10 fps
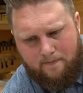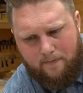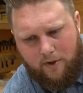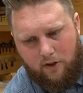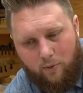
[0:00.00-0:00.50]

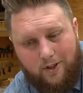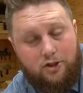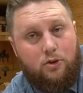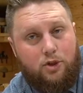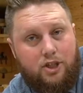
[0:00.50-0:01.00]
They're the ones
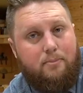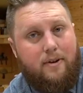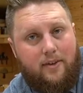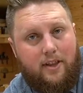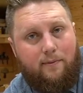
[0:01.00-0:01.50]
who ship
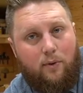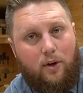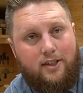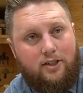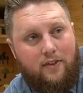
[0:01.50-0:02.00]
everything for
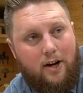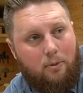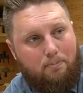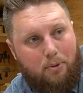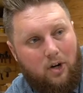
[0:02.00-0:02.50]
us, so they
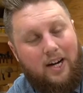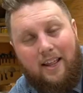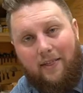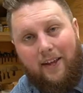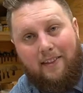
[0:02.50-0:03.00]
don't put
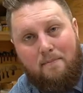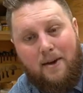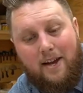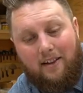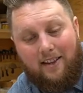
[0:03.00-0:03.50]
anything in the
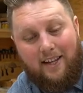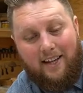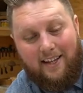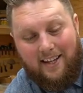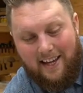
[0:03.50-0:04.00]
mail in,
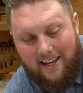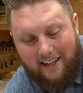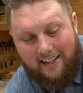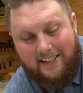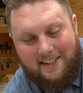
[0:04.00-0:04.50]
in,
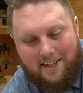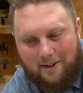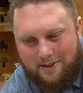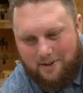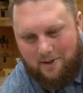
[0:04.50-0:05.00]
unless it
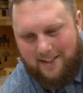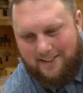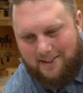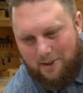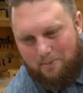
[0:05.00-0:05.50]
goes through this
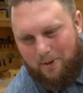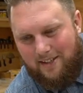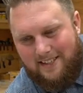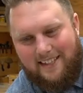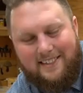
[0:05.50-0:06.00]
super
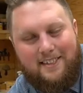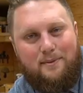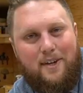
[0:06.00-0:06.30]
intensive